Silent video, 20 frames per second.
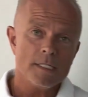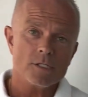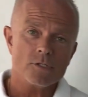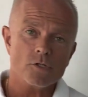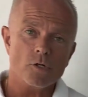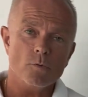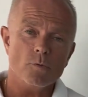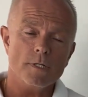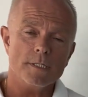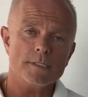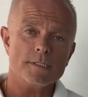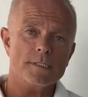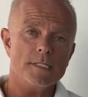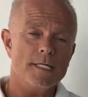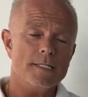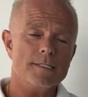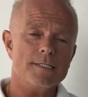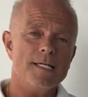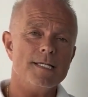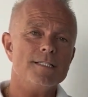So
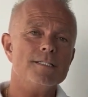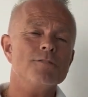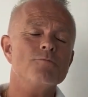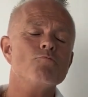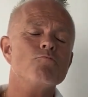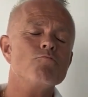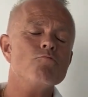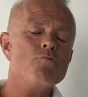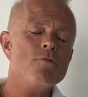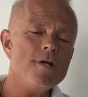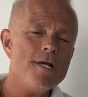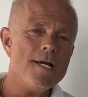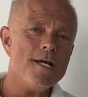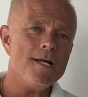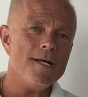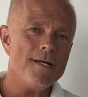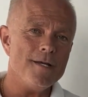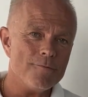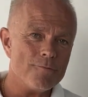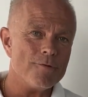it's
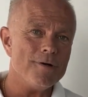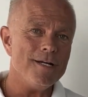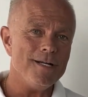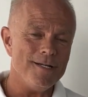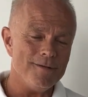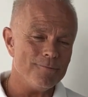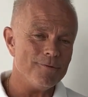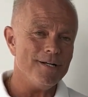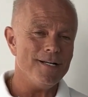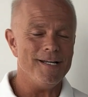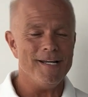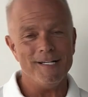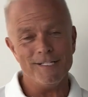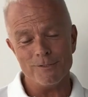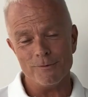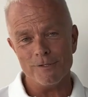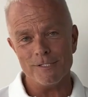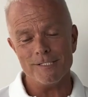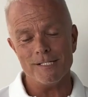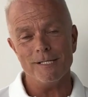really, really, really
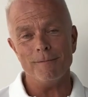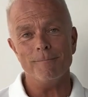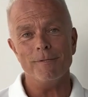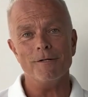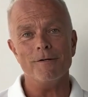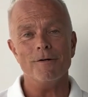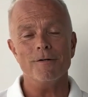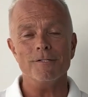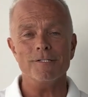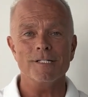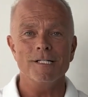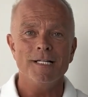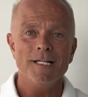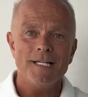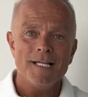interesting, because